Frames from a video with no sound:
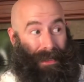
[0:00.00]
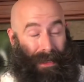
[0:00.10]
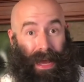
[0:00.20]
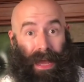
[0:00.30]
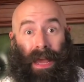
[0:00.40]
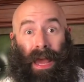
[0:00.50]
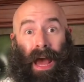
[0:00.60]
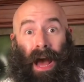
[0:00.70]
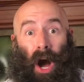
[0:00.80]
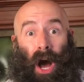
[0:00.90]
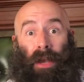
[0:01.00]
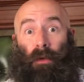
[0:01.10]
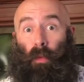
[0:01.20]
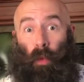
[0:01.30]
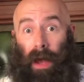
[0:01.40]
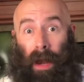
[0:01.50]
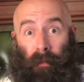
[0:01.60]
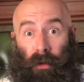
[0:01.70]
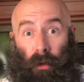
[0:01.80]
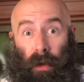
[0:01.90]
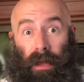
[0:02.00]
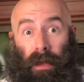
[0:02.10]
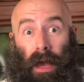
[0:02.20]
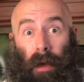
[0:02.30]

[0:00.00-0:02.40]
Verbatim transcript: today on what I'm doing,